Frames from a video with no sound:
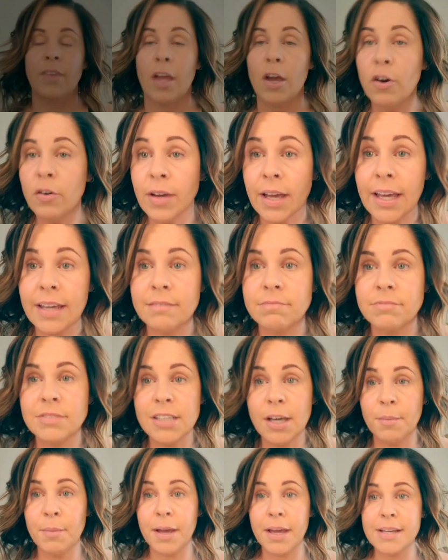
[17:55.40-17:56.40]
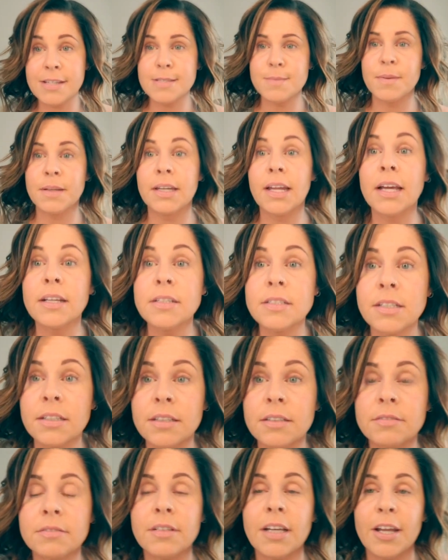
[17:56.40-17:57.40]
Okay, tell my husband not
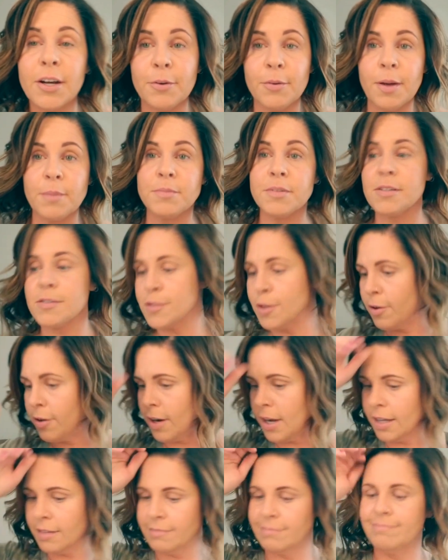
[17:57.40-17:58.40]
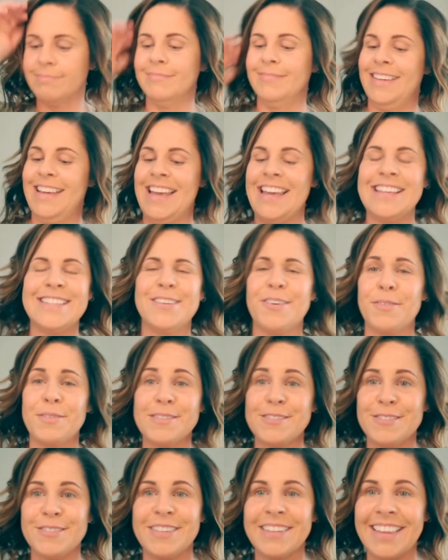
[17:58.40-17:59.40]
to interrupt us, all right? He's
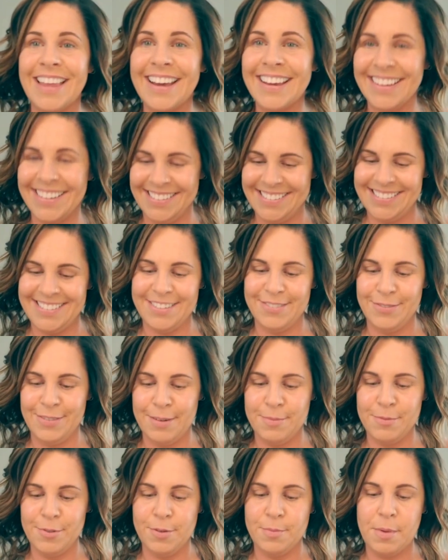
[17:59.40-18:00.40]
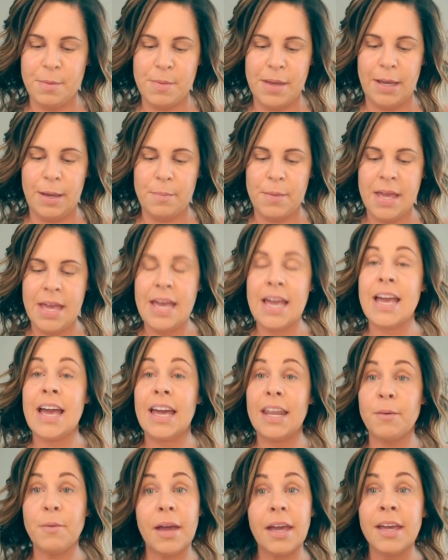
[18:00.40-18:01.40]
always doing that kind of stuff when I'm doing my makeup.
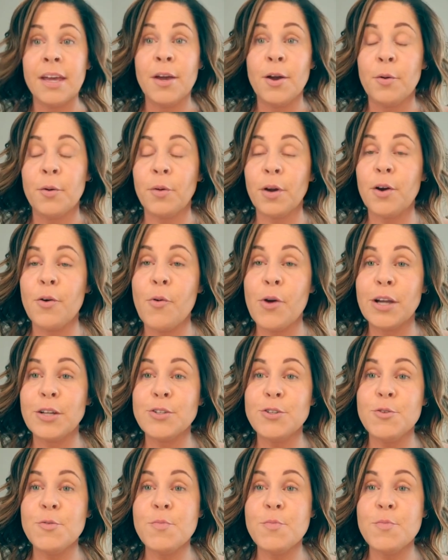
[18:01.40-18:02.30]
Anyway, we're going to